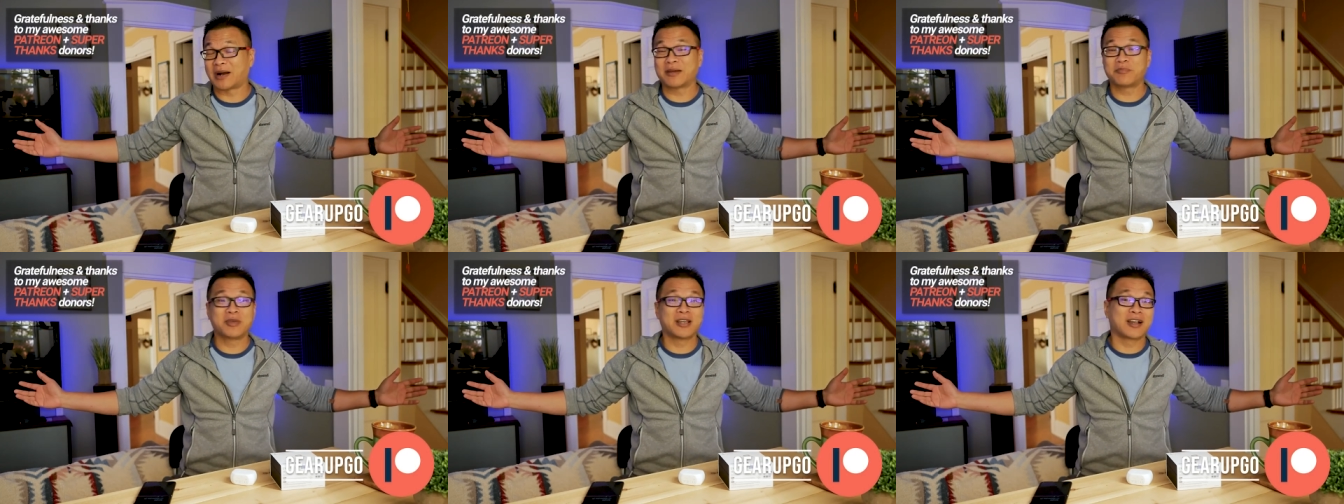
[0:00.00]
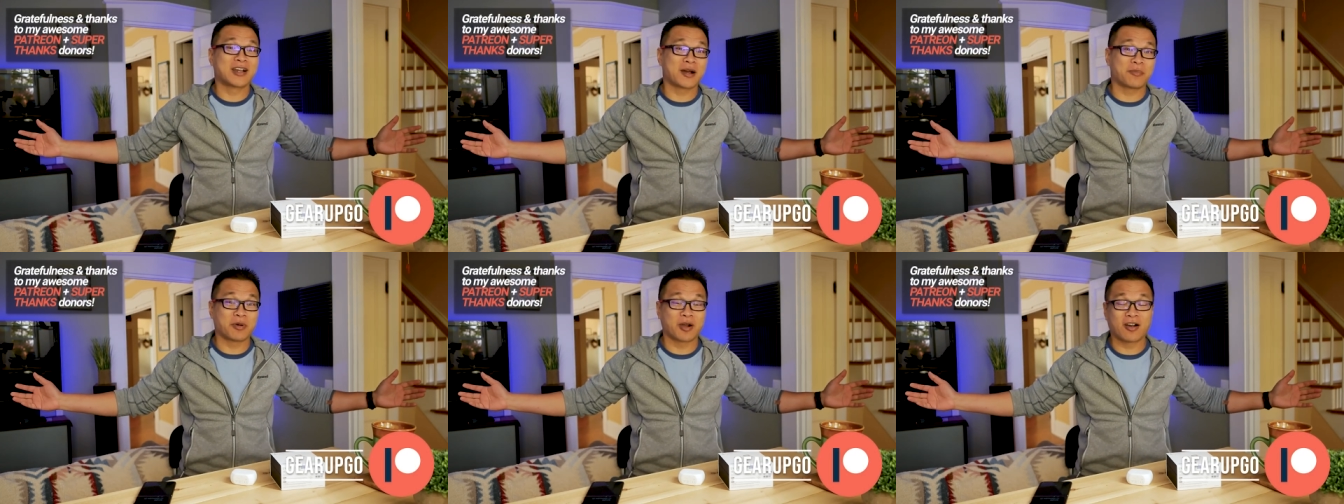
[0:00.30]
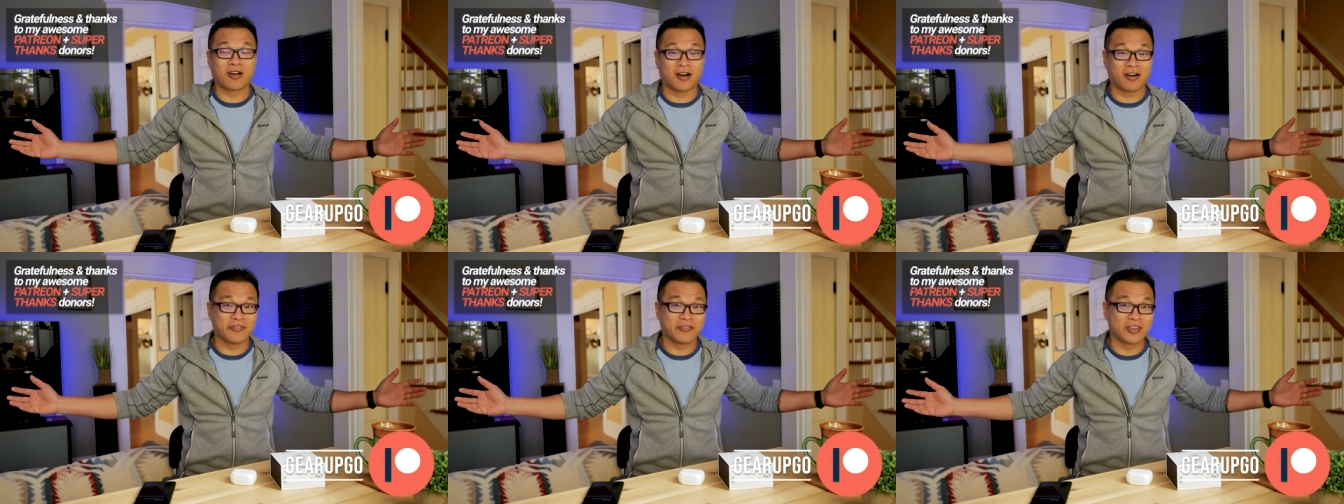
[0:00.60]
me a cup of
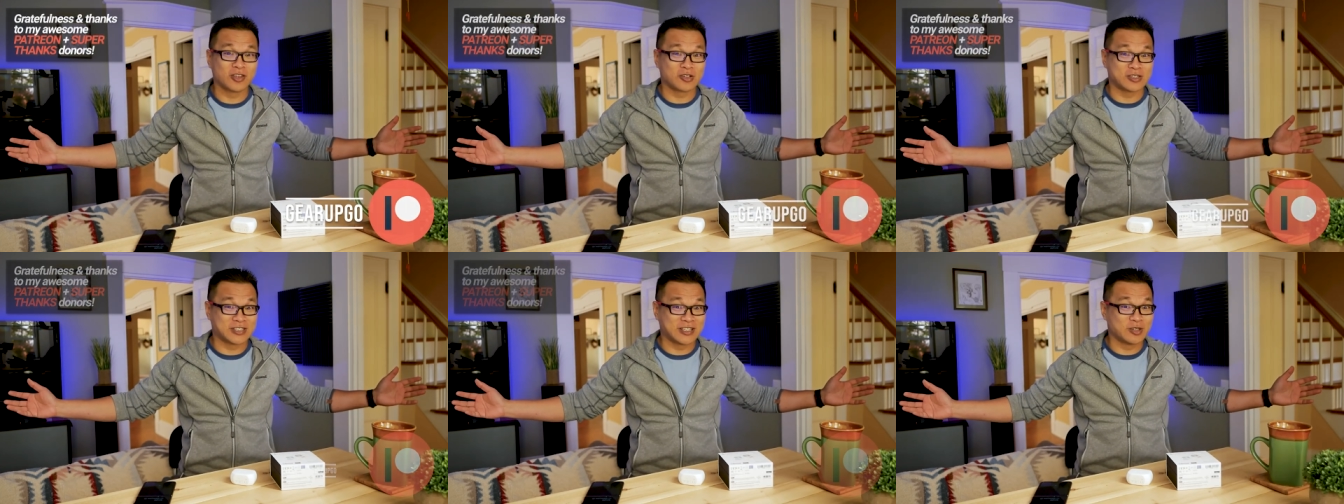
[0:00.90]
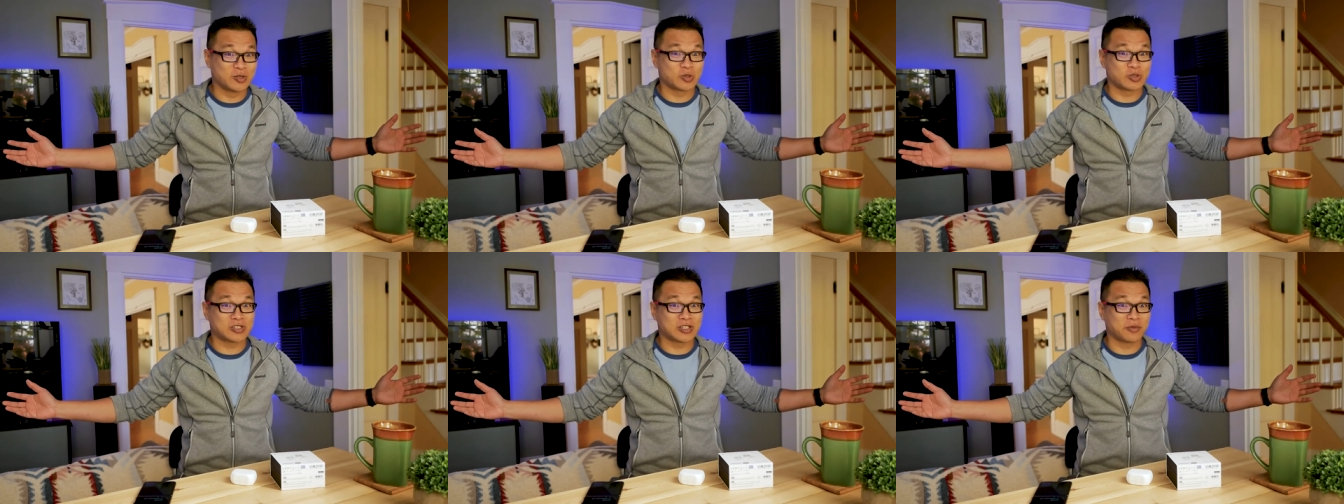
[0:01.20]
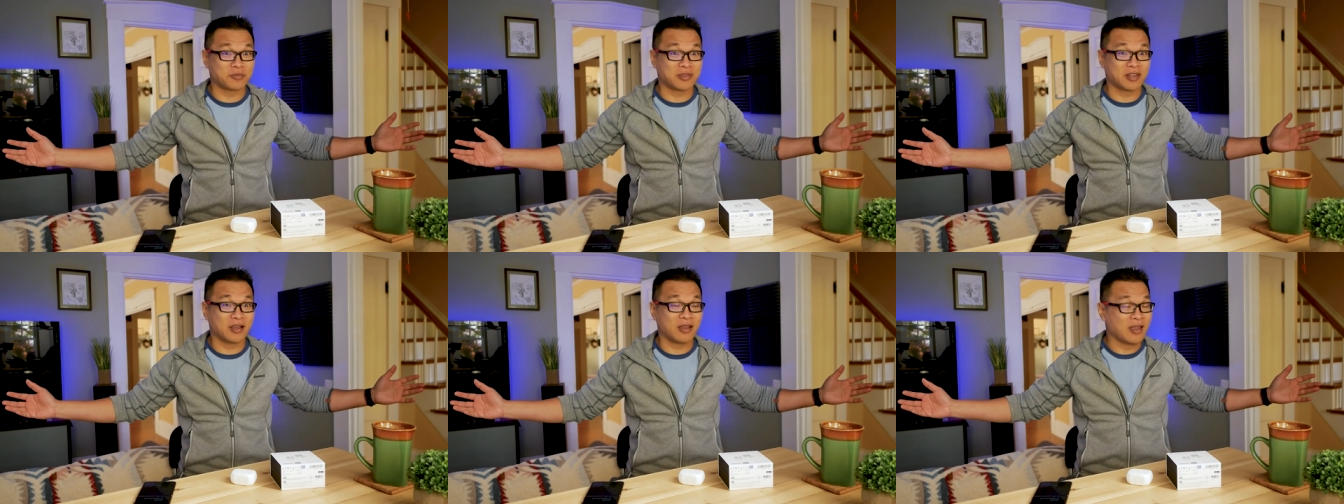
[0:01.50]
coffee or tea or
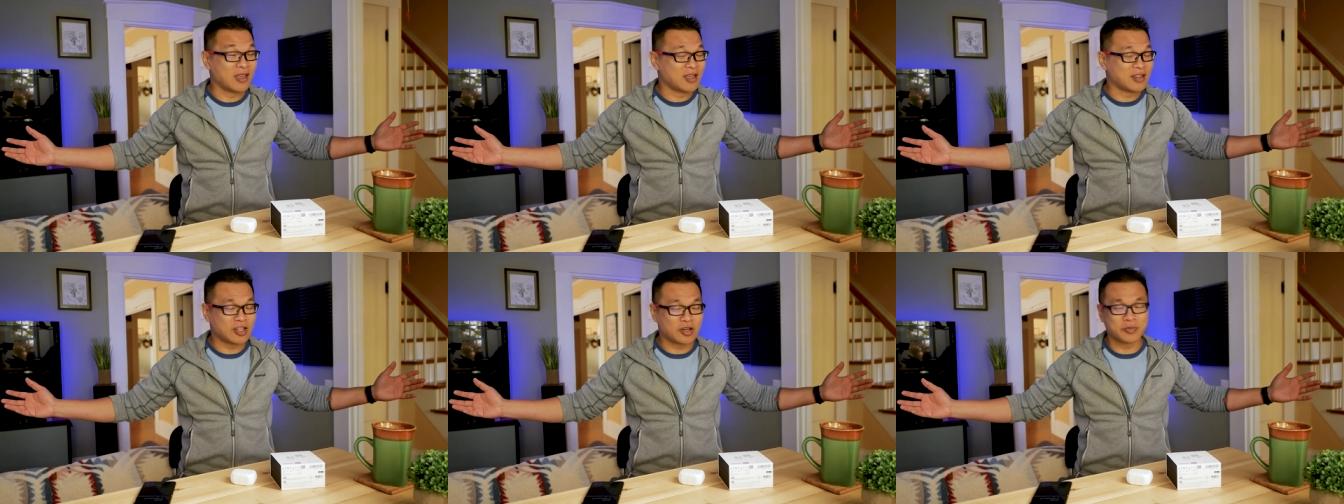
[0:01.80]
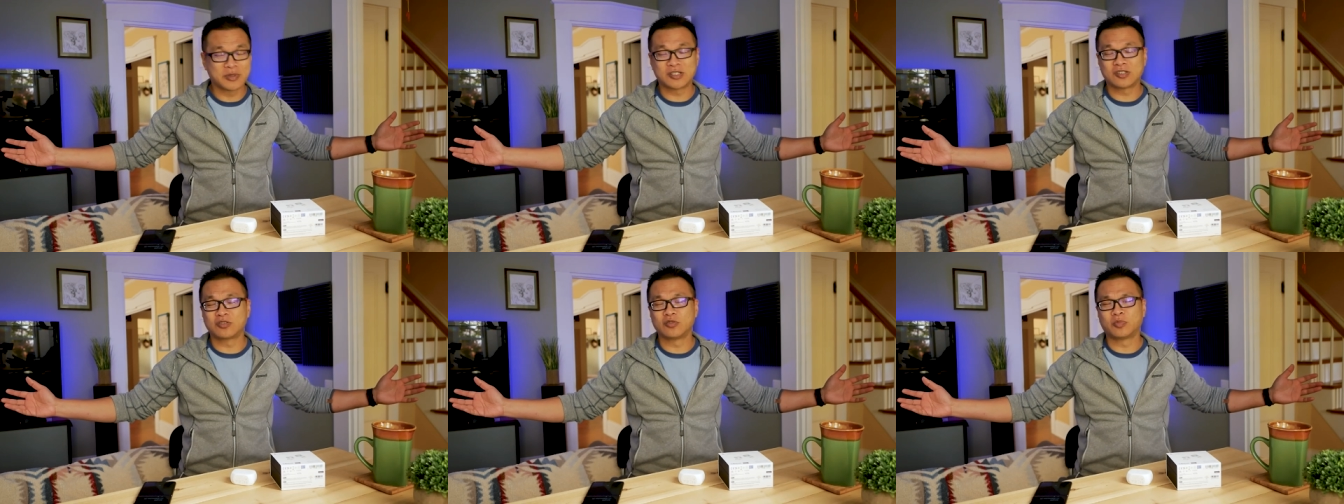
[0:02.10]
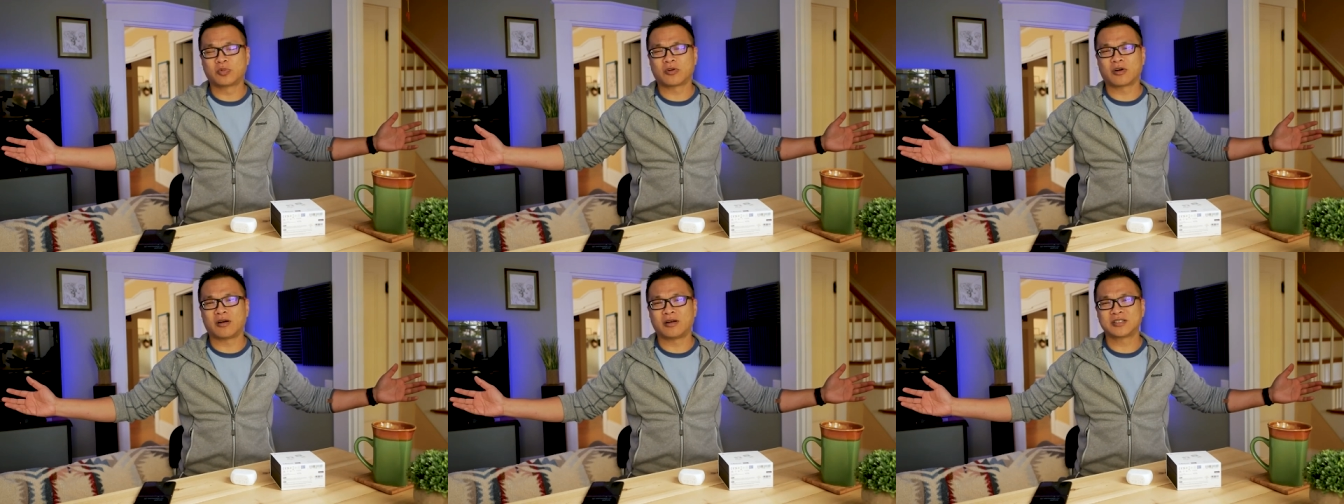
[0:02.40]
something. That'll be
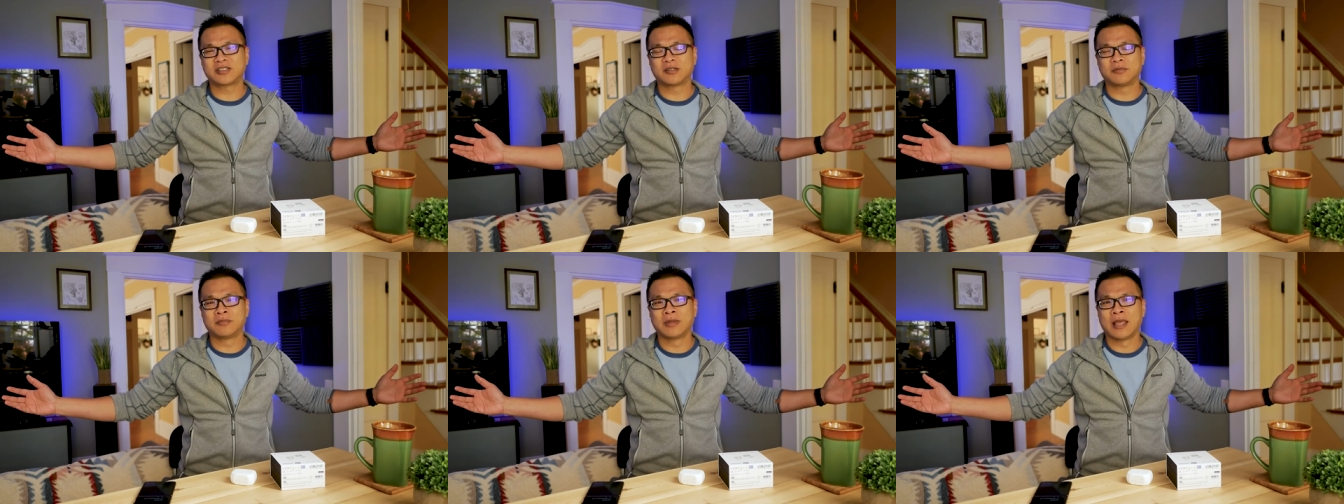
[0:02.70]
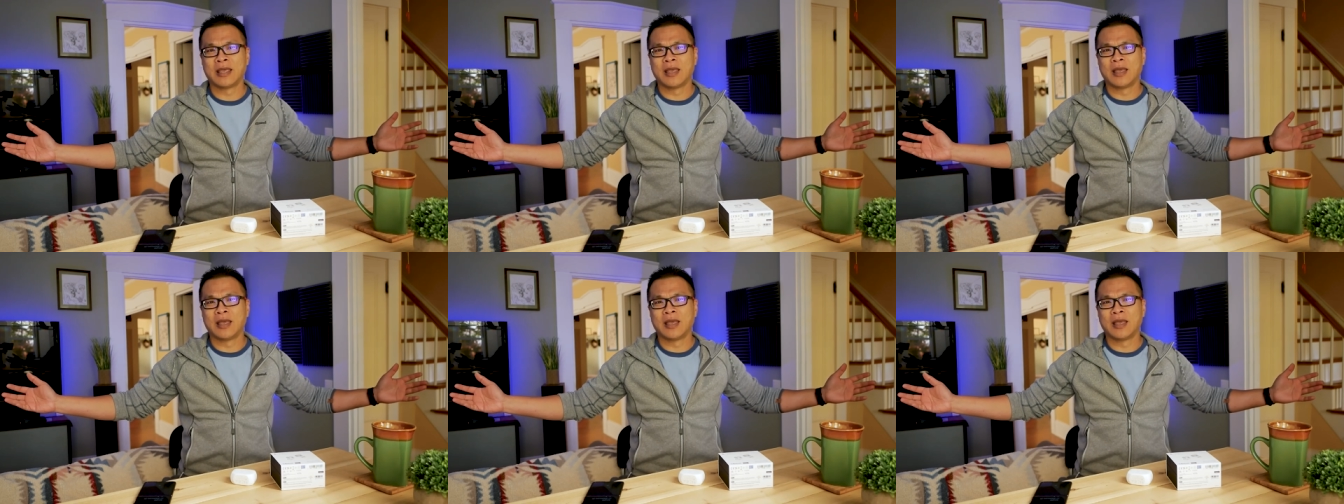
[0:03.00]
super awesome.